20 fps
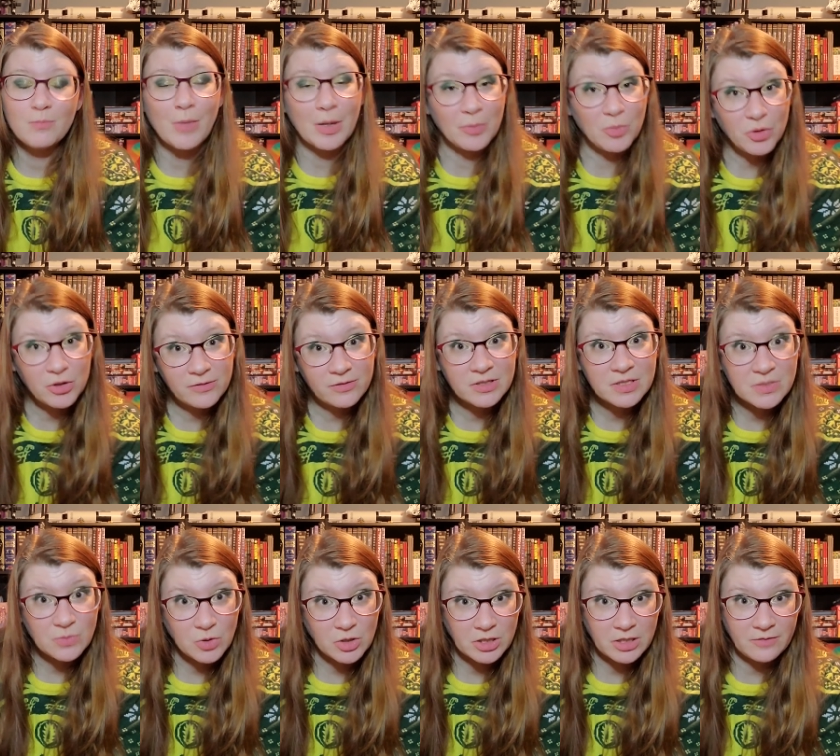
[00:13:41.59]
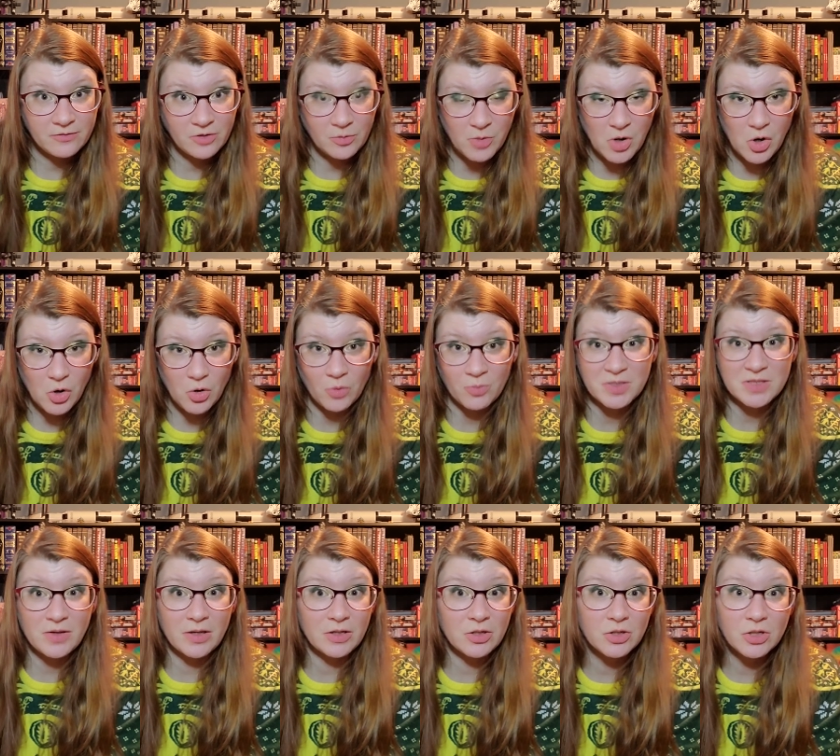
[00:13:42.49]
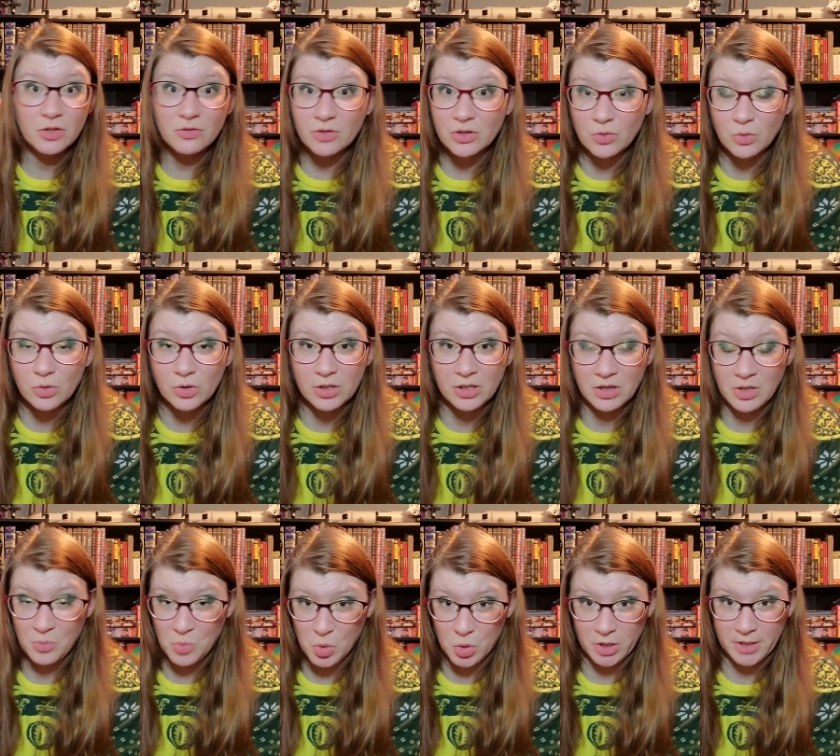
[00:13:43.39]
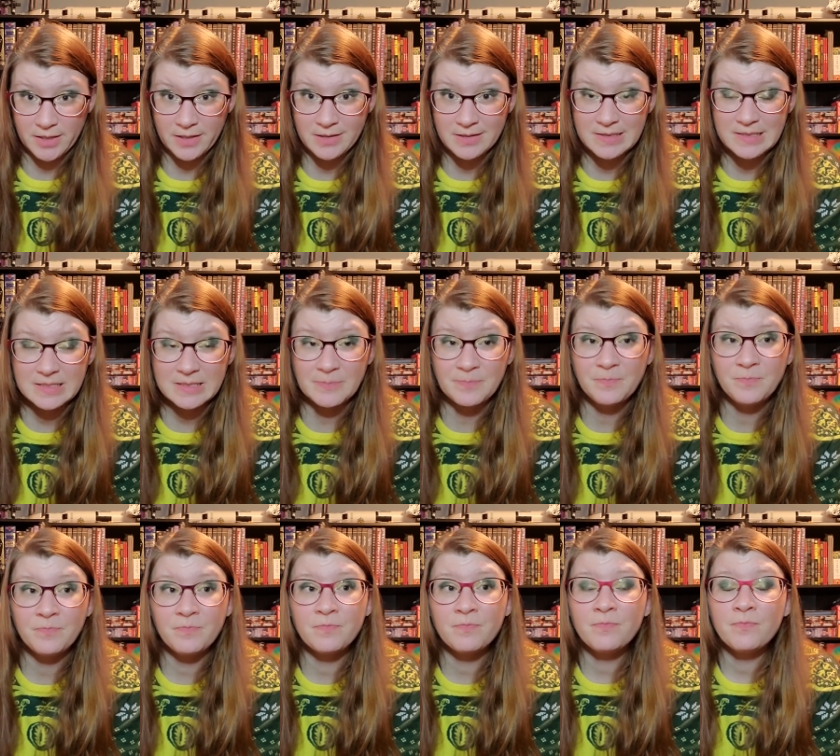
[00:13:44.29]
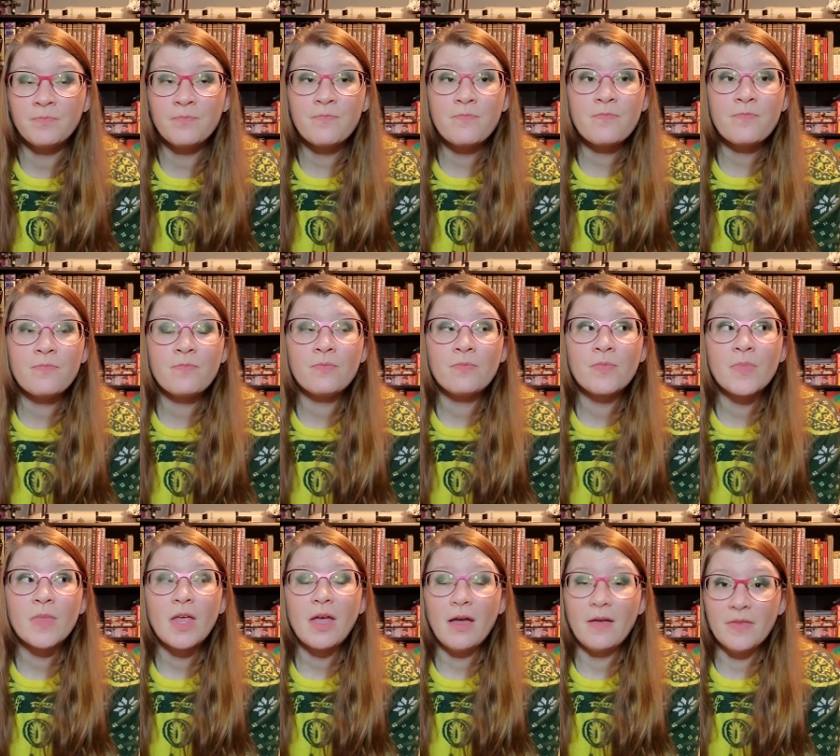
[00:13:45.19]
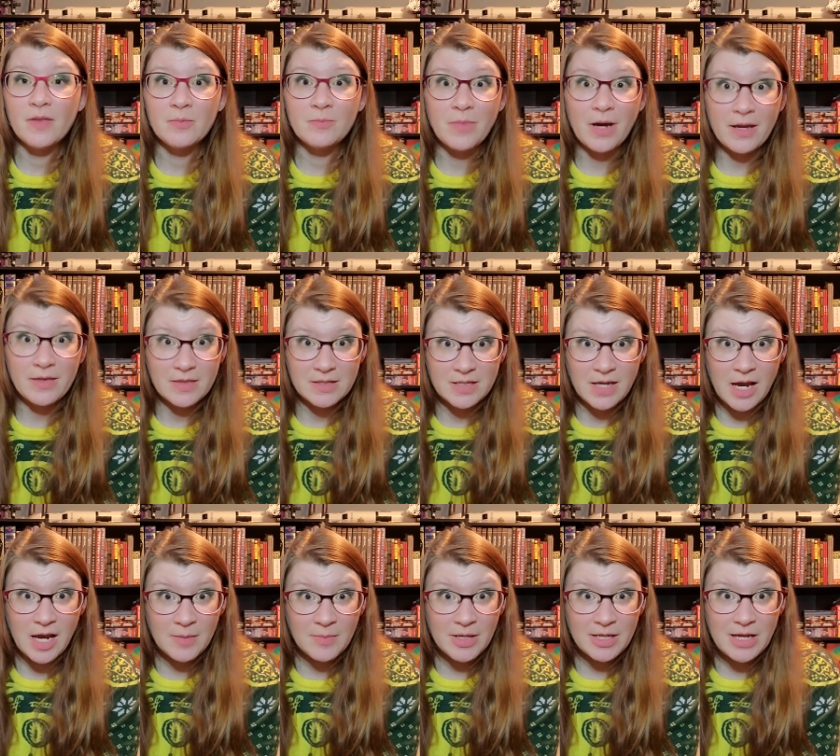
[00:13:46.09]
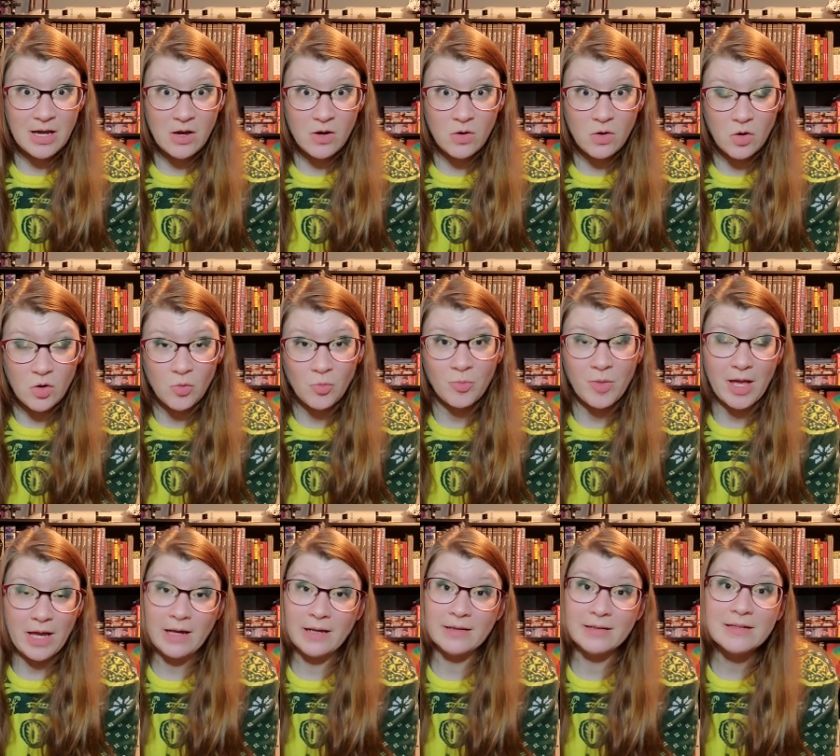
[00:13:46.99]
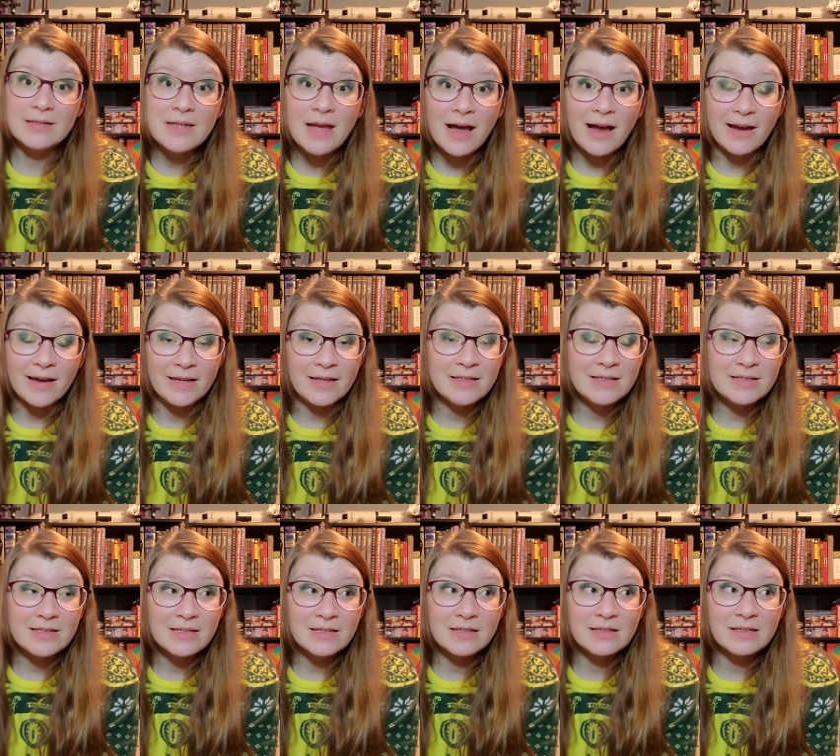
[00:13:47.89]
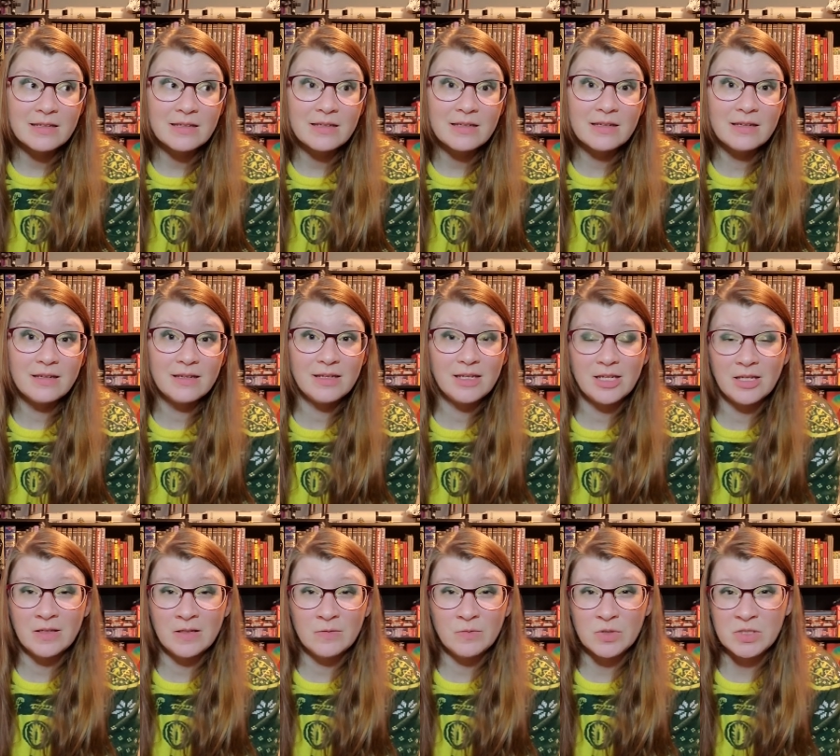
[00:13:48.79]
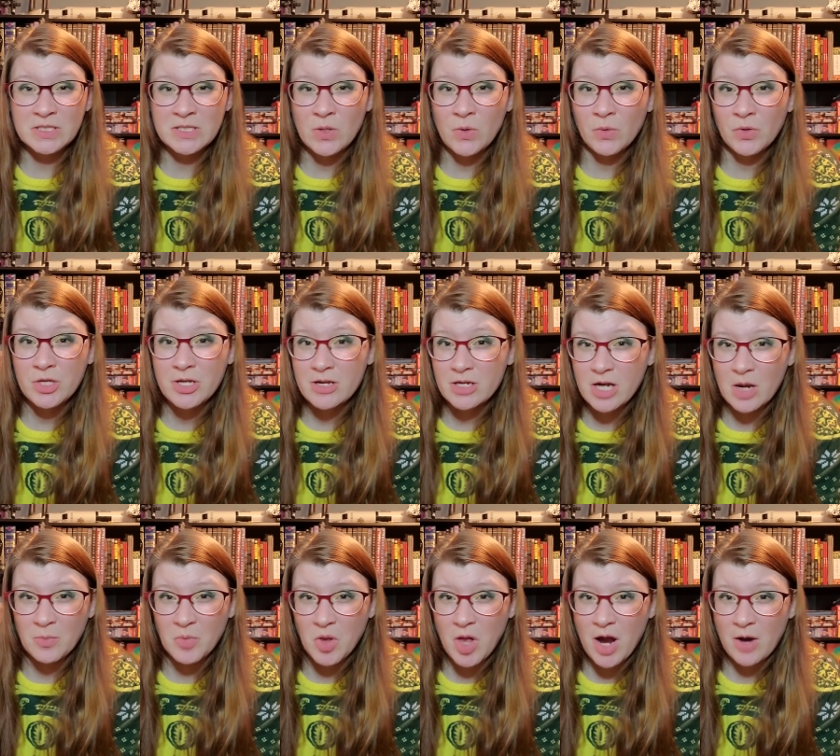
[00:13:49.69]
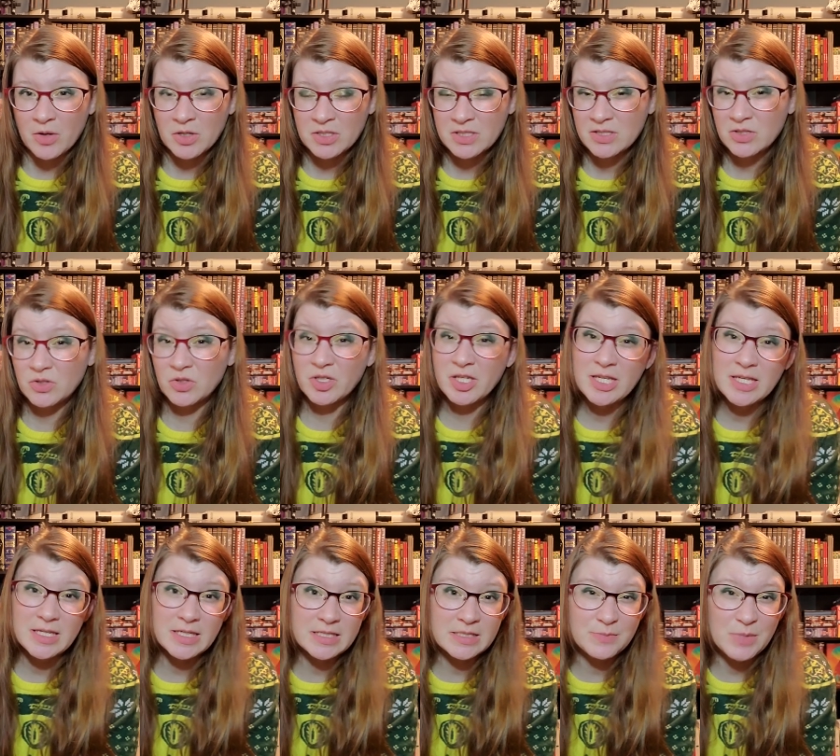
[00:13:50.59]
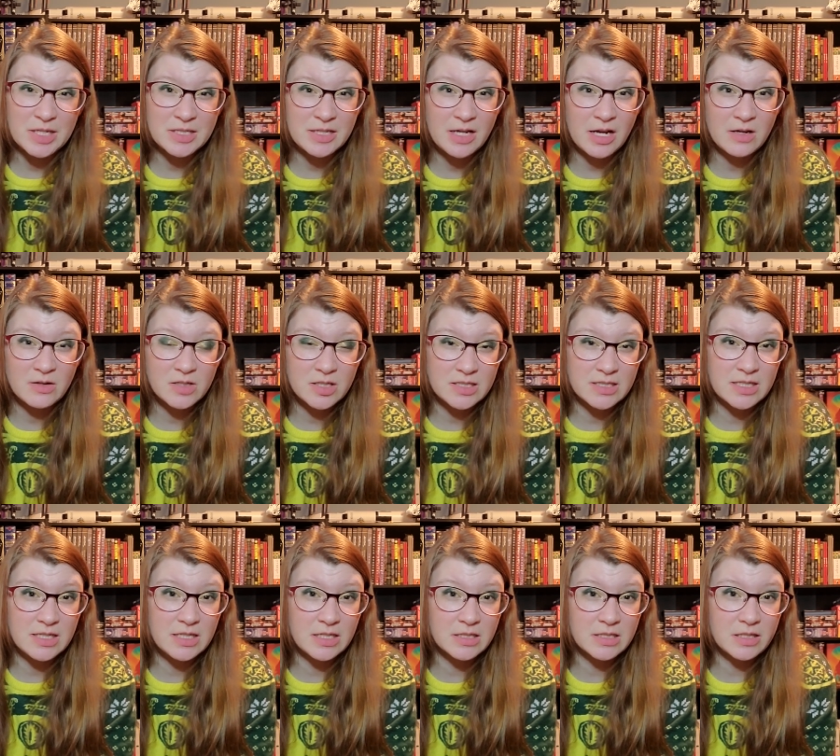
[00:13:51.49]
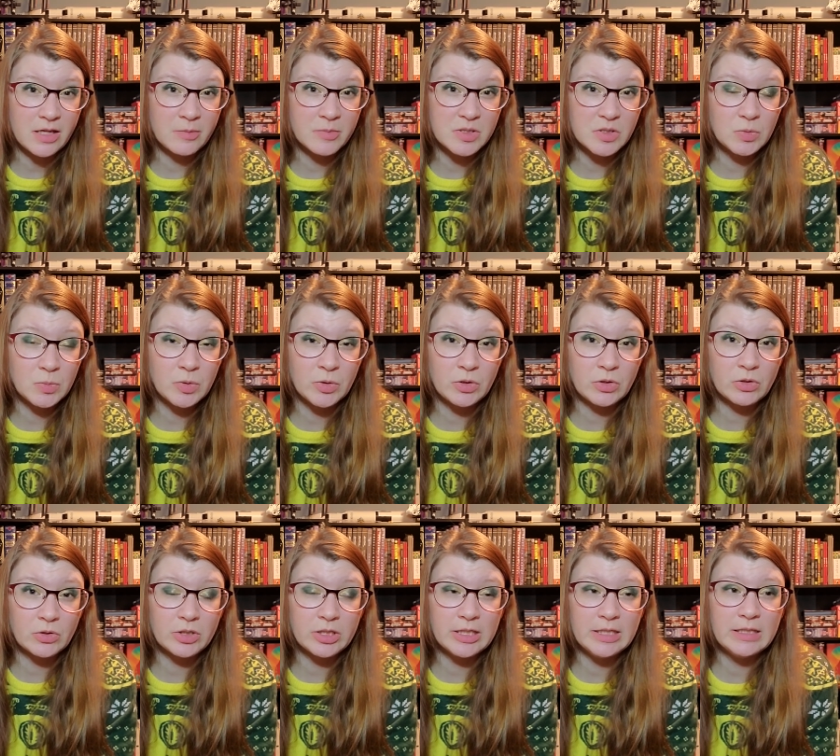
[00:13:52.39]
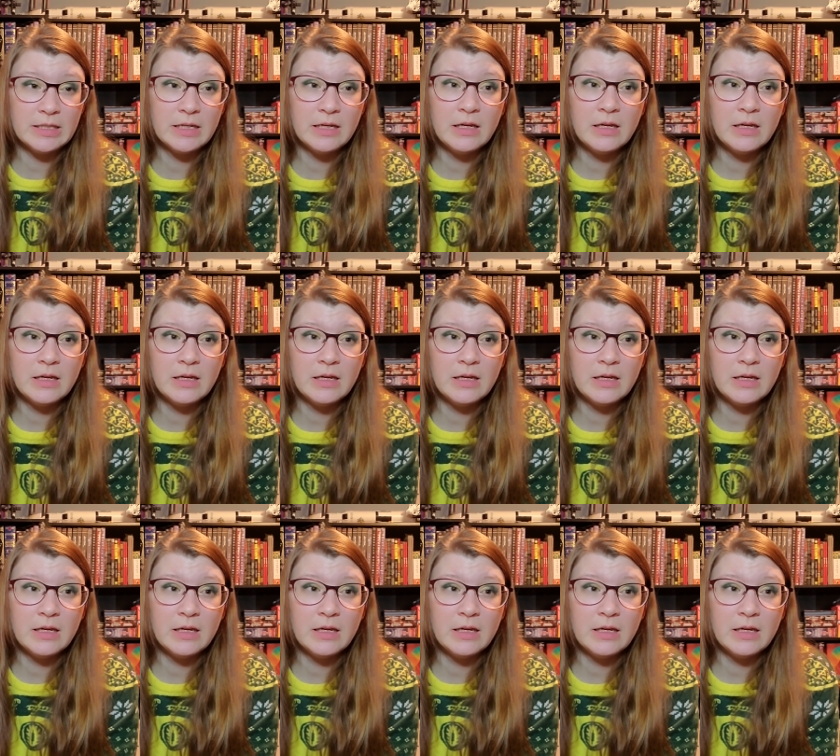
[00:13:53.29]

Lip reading: boyfriend's working from home, so I couldn't record in the mornings. And then by the time I got home at night, it was only a couple hours till his bedtime because he gets up super early.